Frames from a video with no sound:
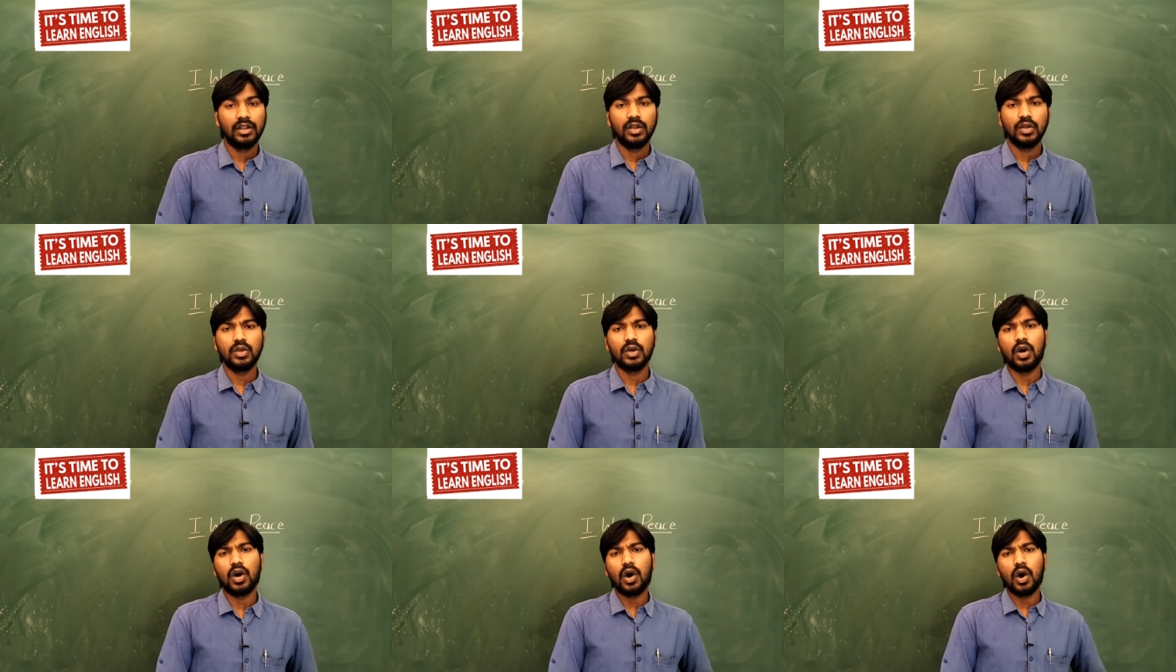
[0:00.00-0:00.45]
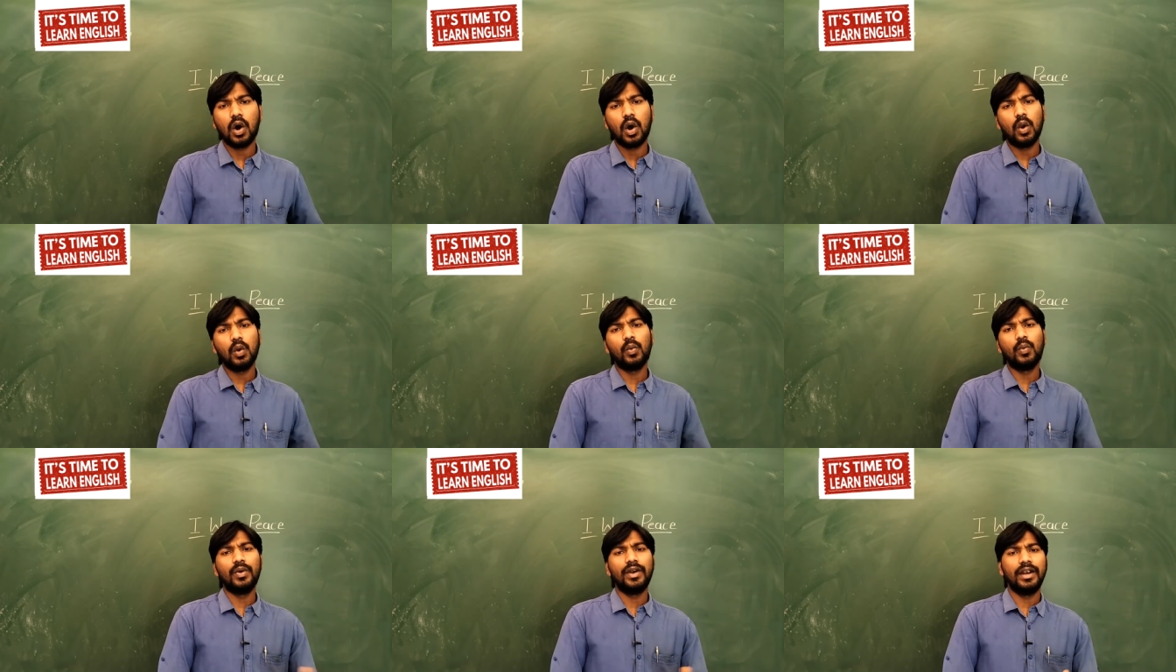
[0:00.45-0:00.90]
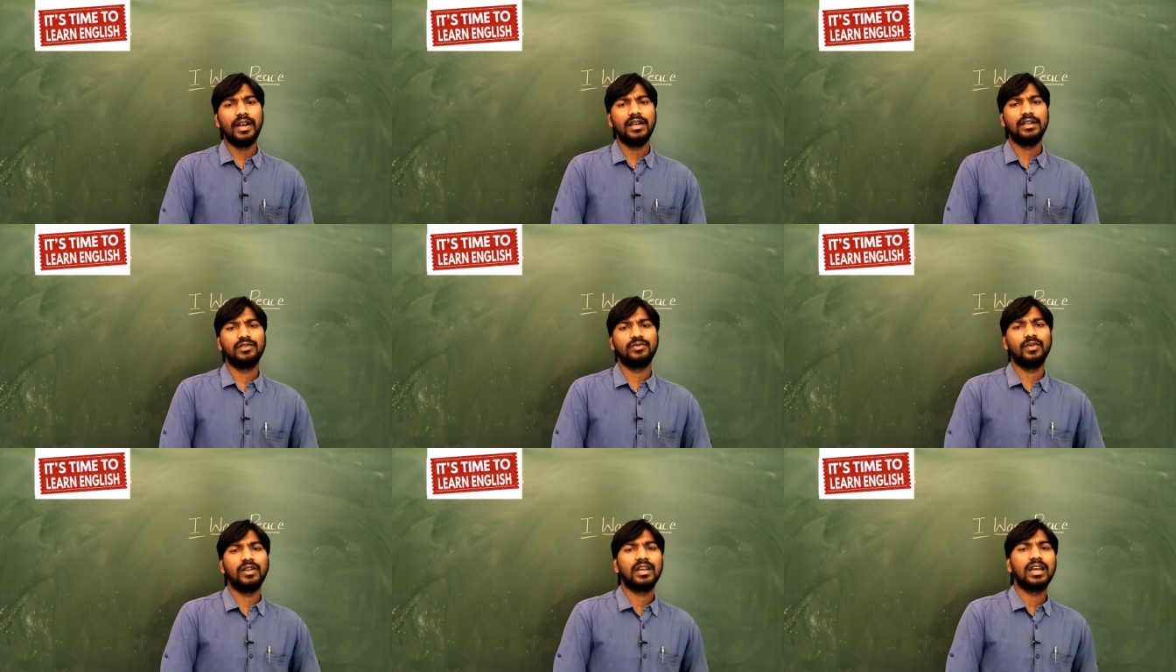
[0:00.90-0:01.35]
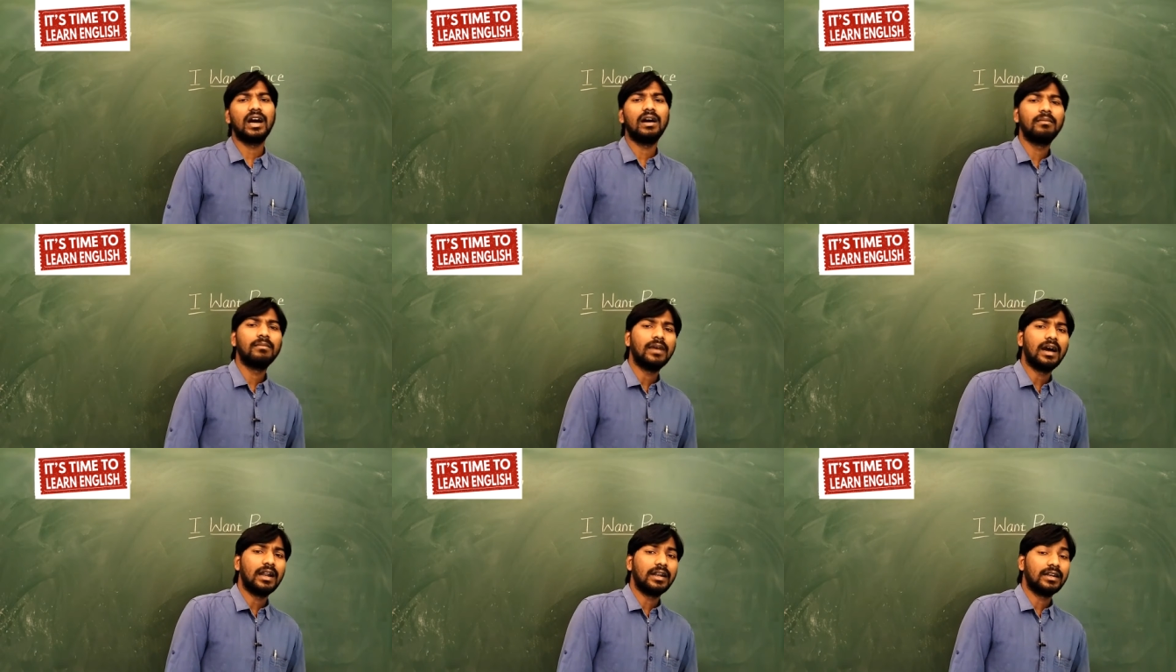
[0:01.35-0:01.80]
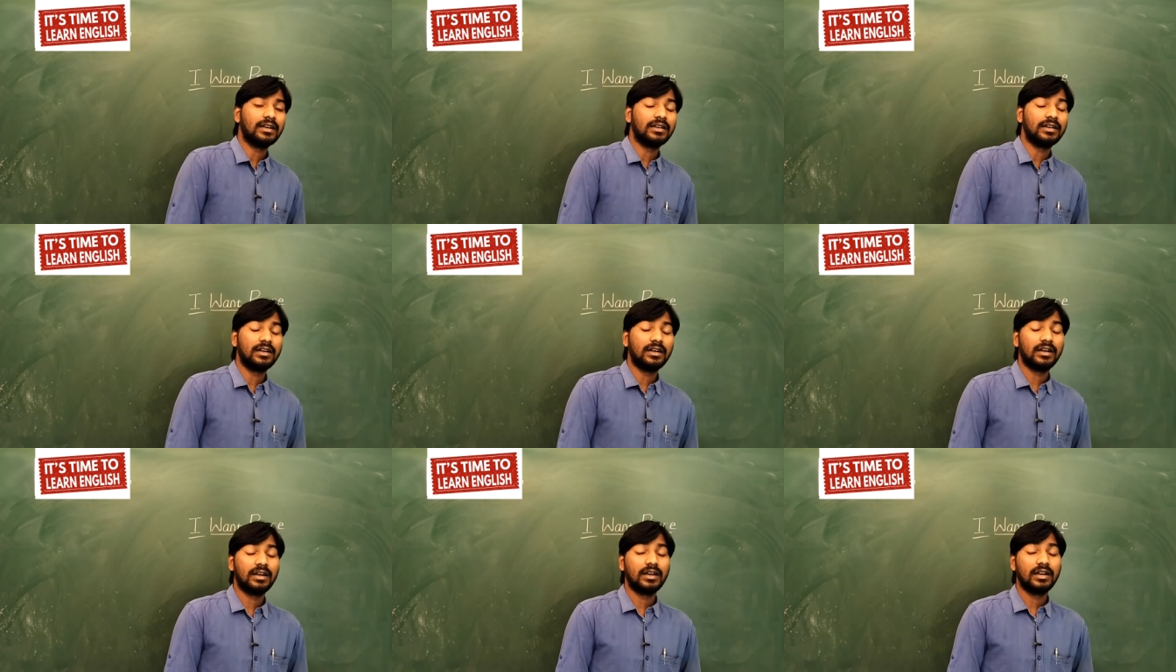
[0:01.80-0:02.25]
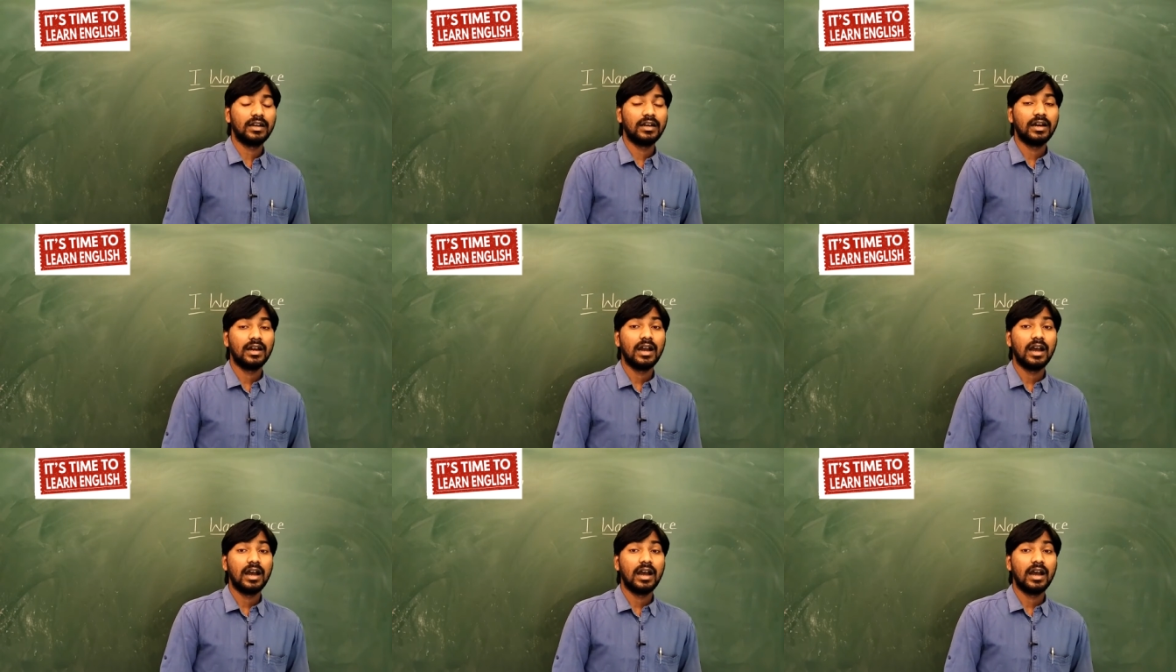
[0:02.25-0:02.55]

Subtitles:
These all words will come under